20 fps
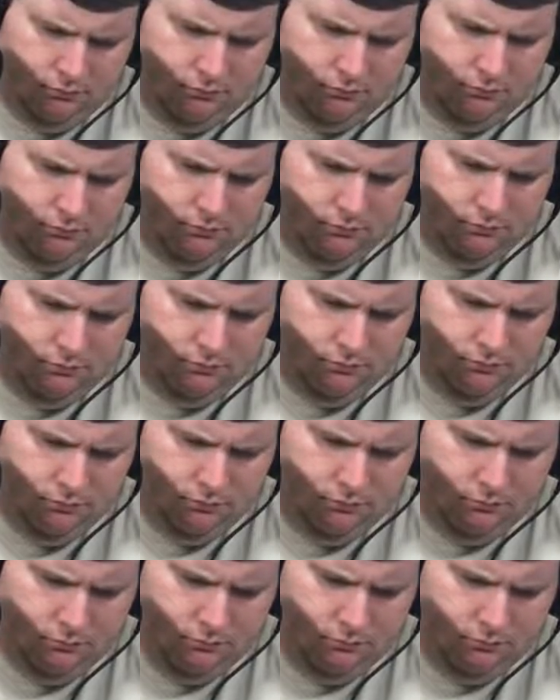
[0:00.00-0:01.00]

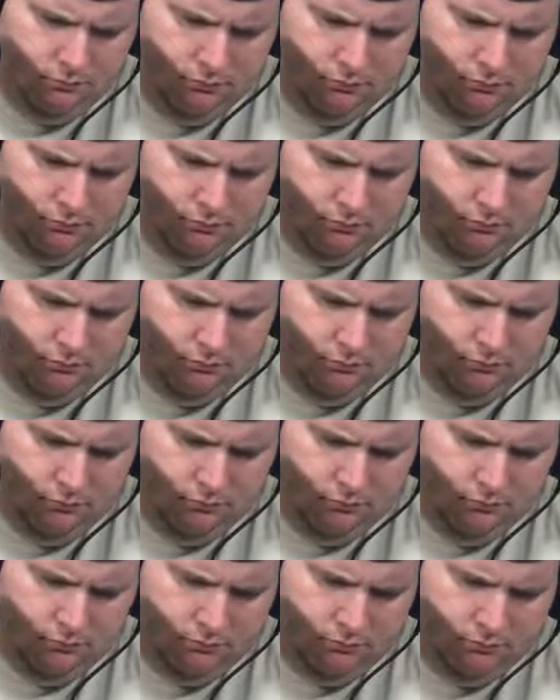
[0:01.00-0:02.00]

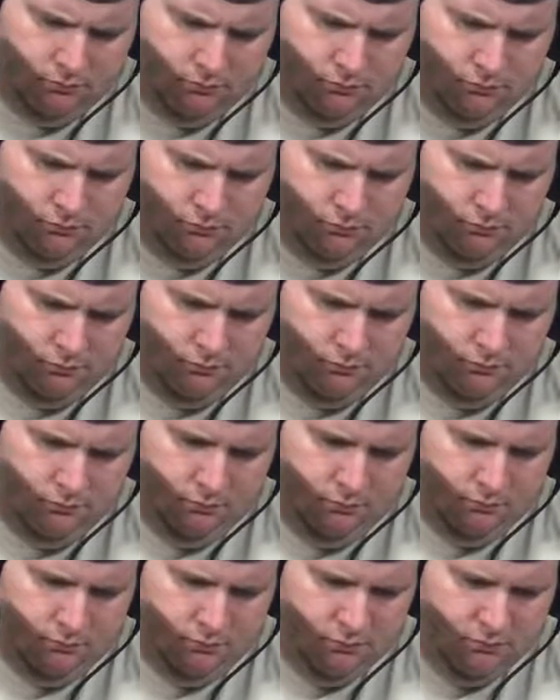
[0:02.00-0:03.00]

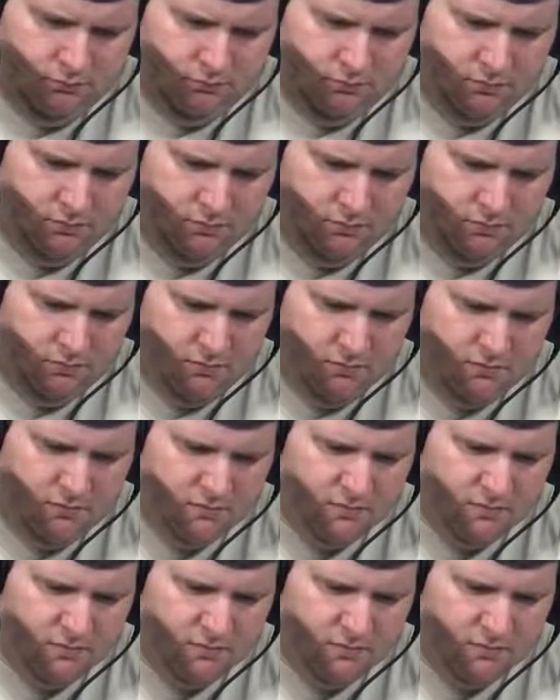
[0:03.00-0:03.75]
This person isn't speaking.